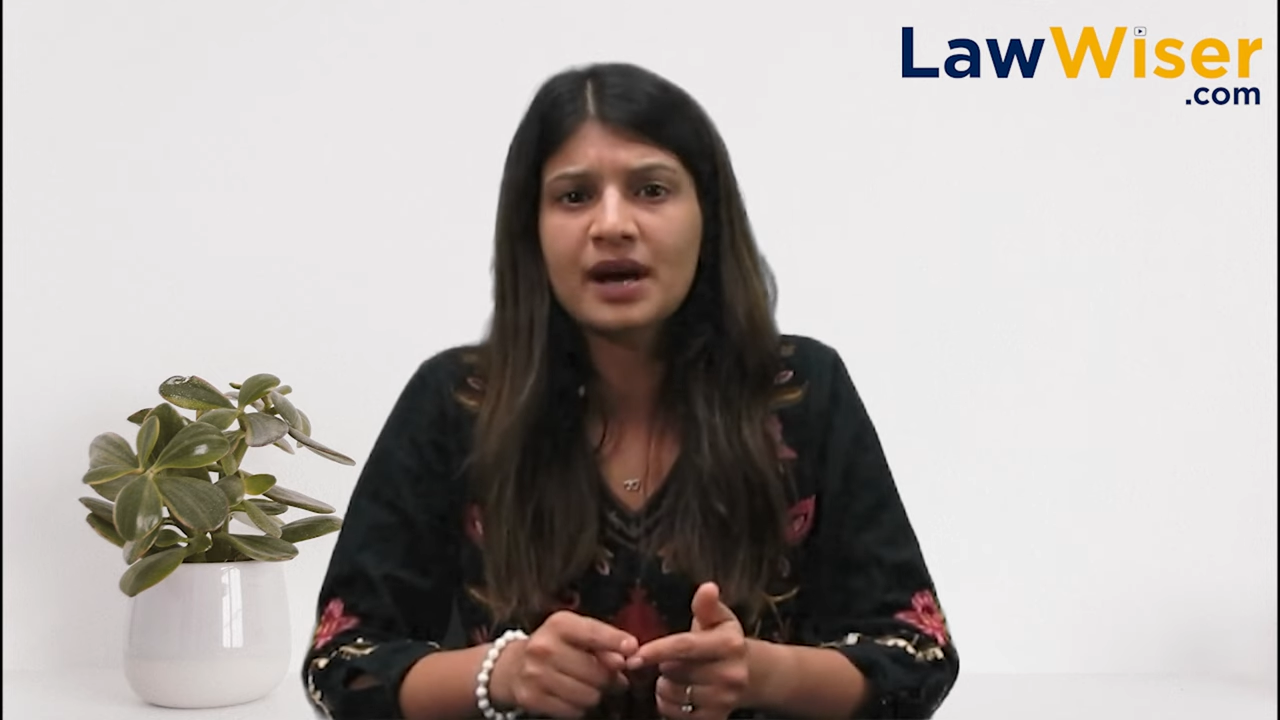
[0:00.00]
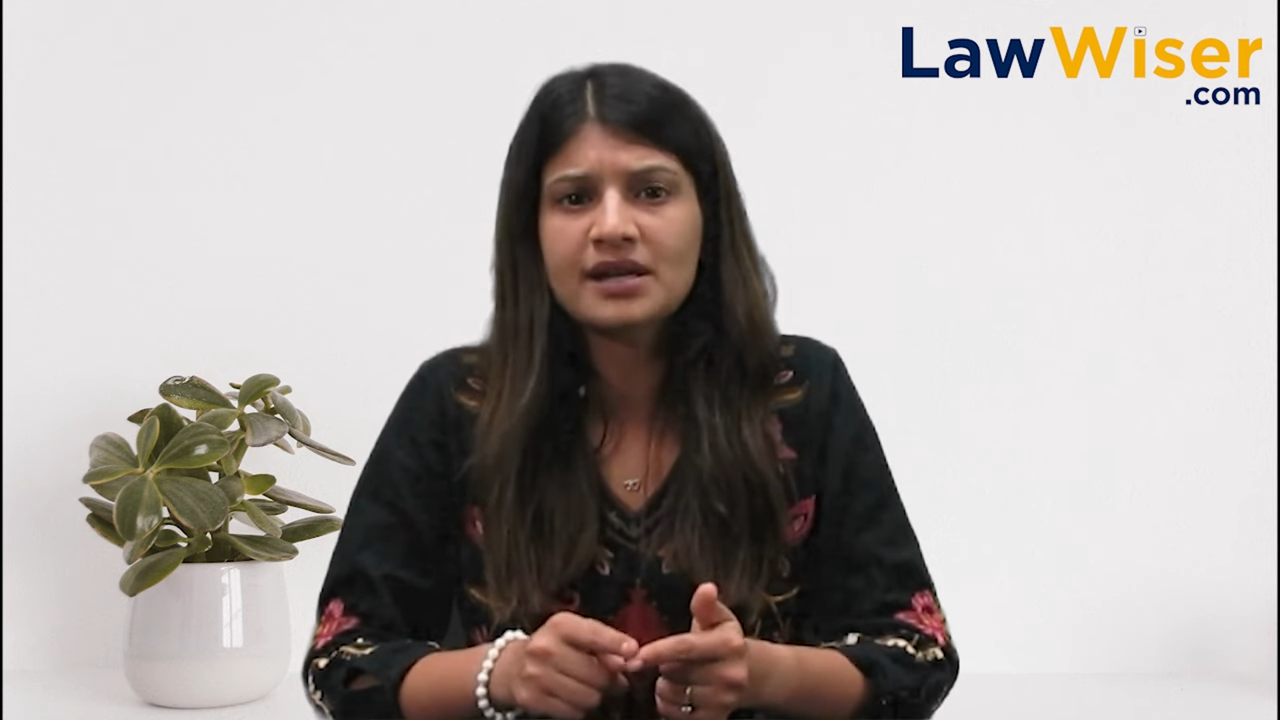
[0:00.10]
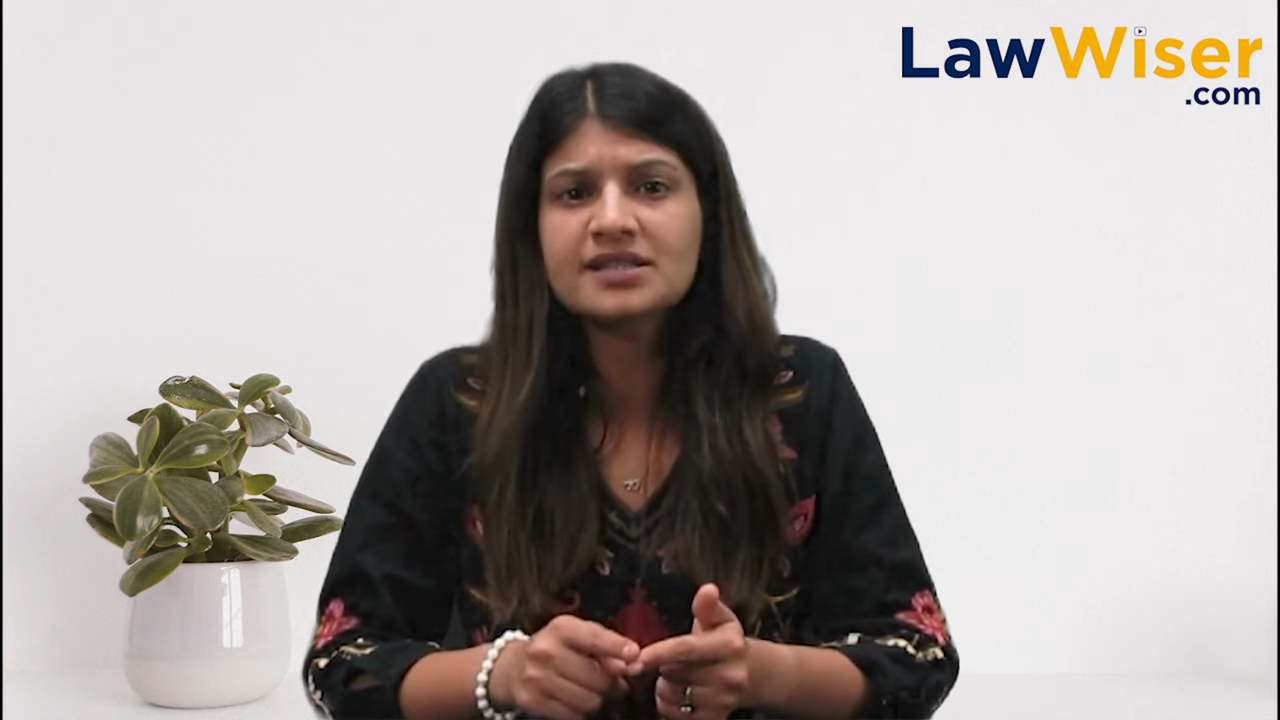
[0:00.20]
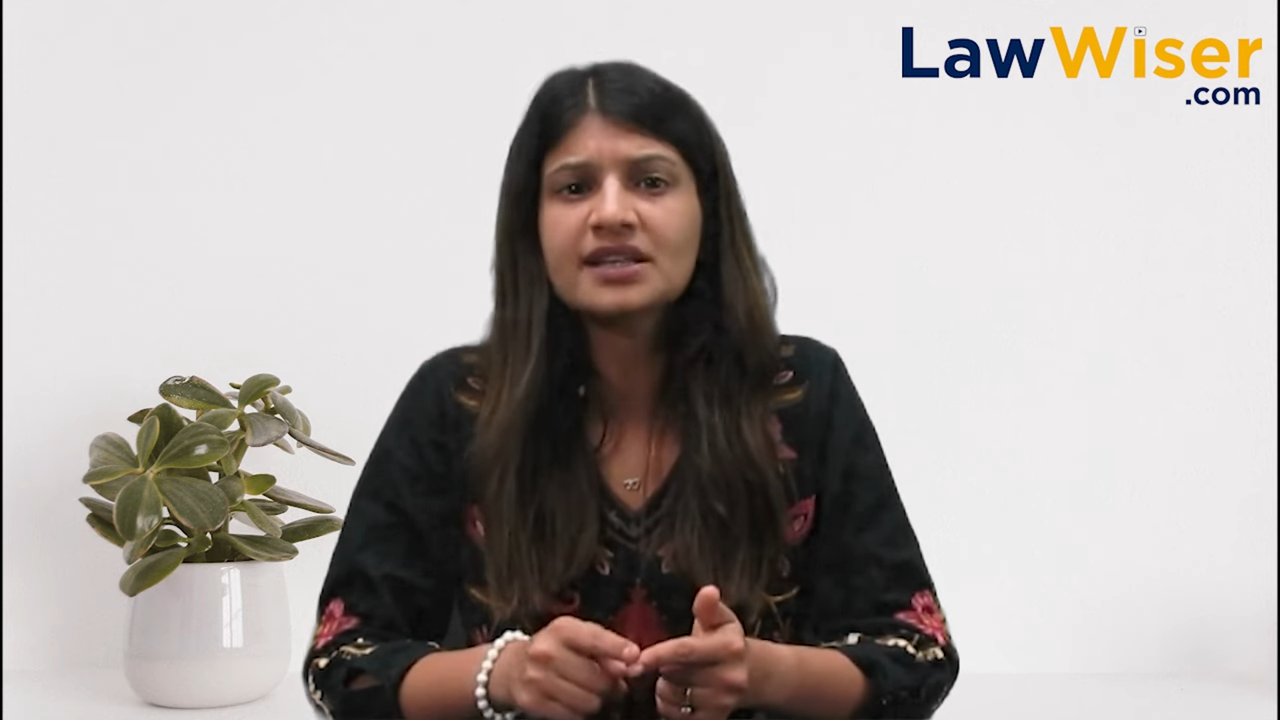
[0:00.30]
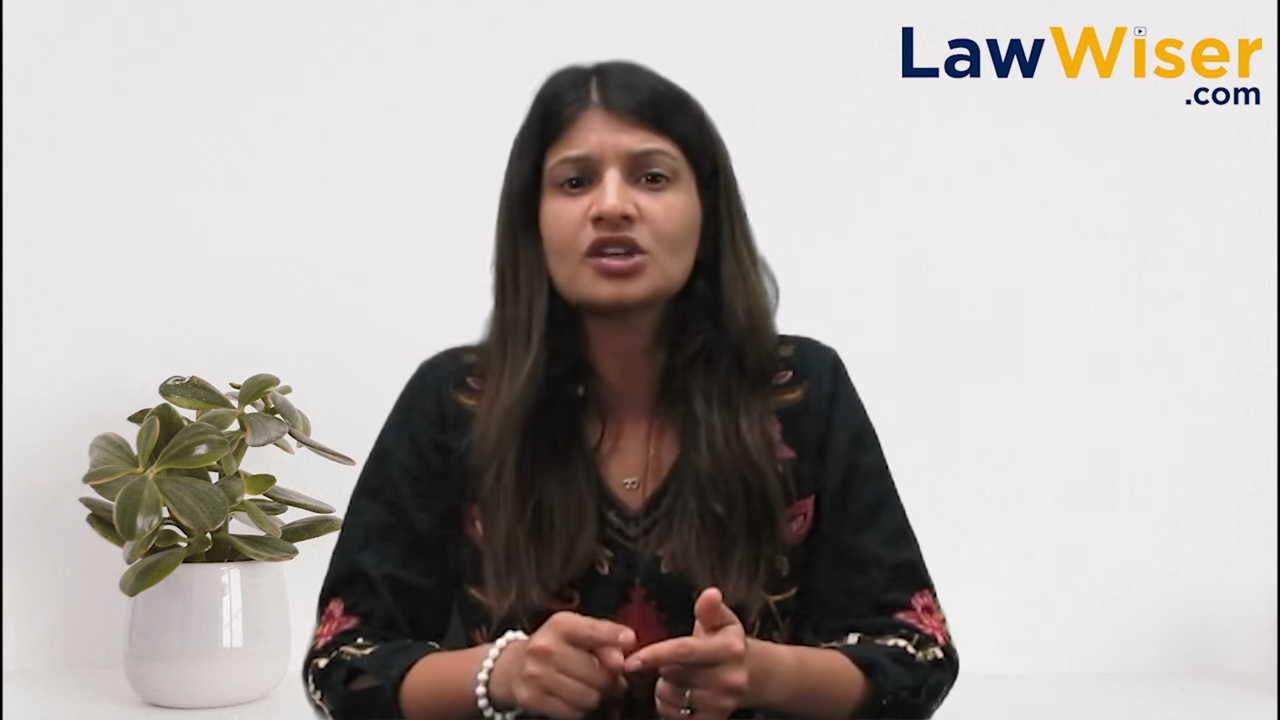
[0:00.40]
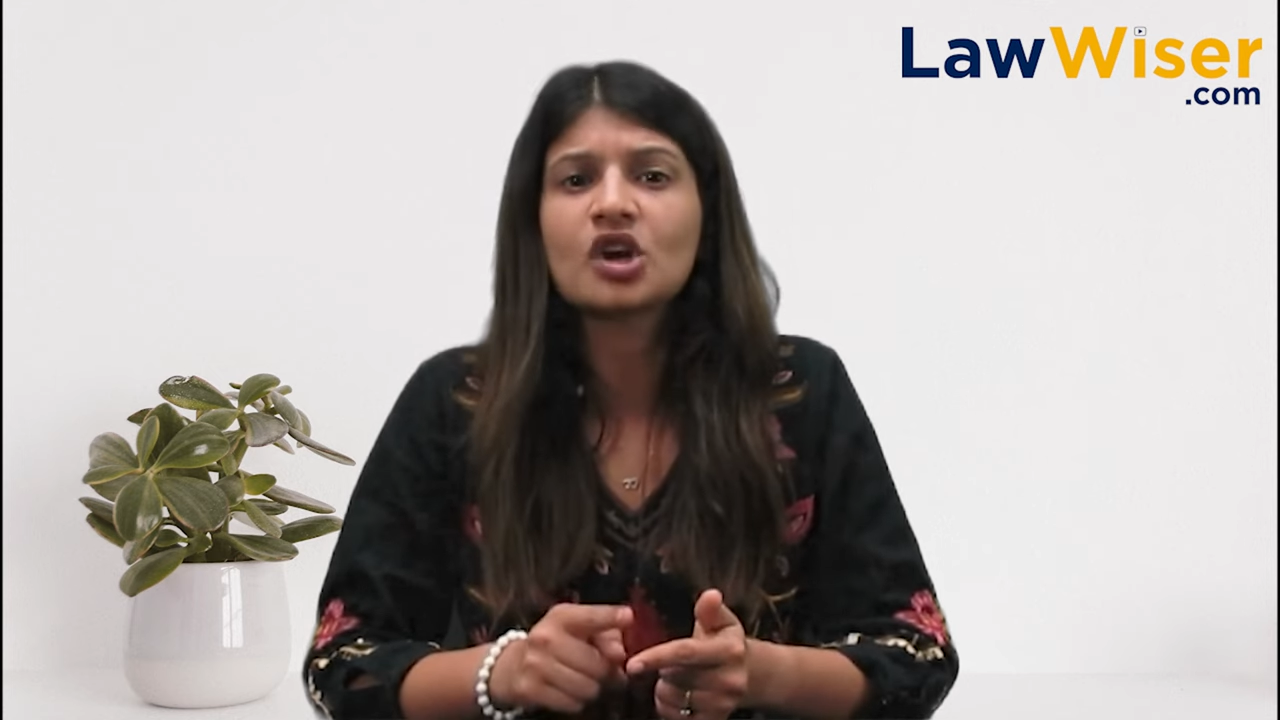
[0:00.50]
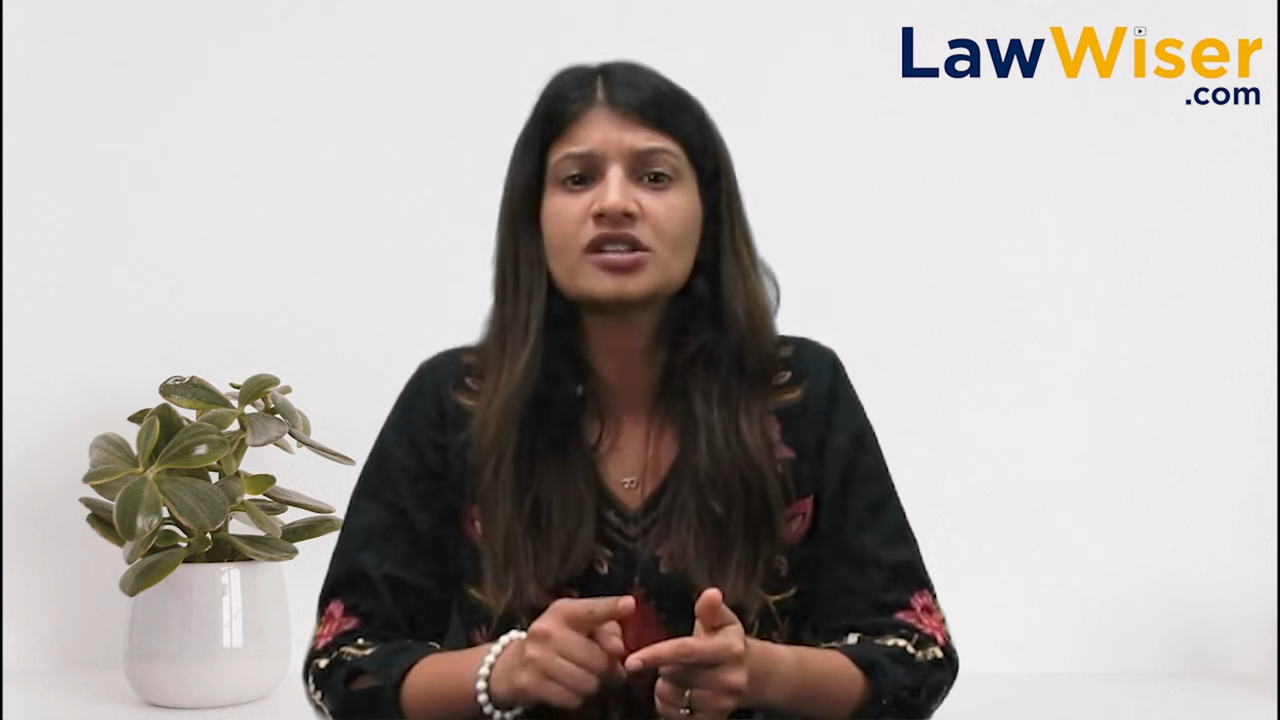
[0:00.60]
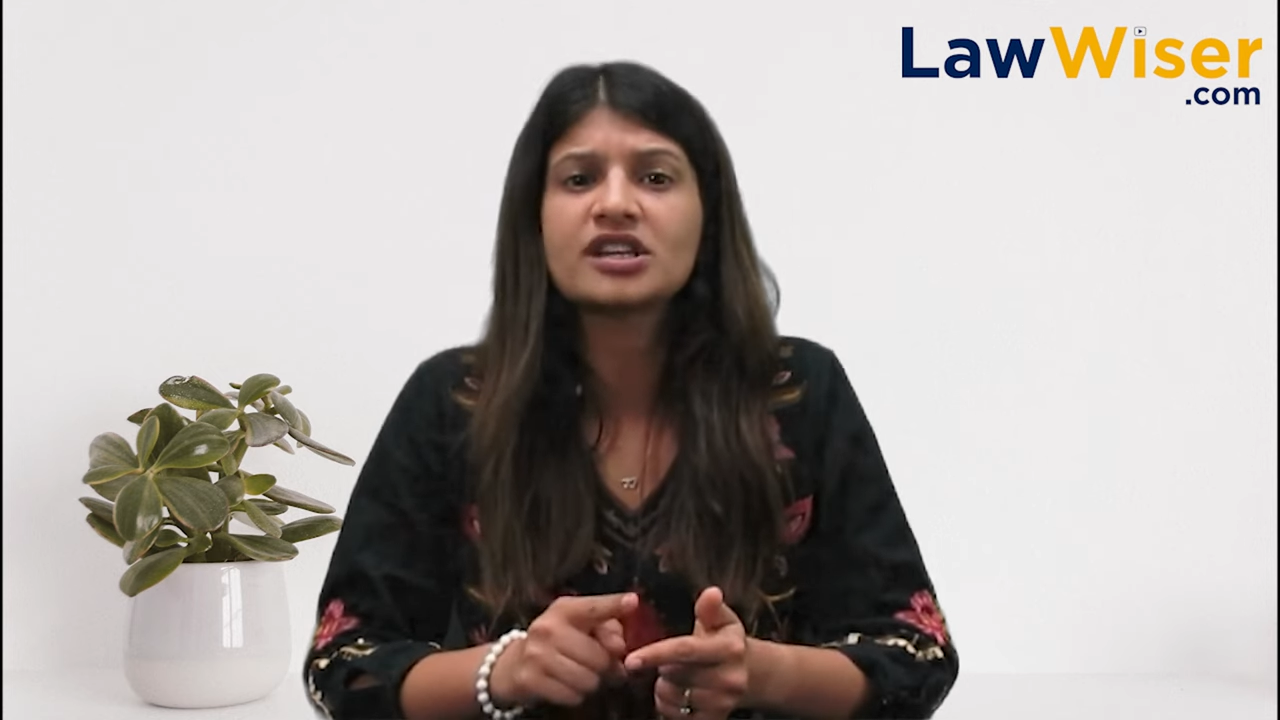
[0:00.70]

party cannot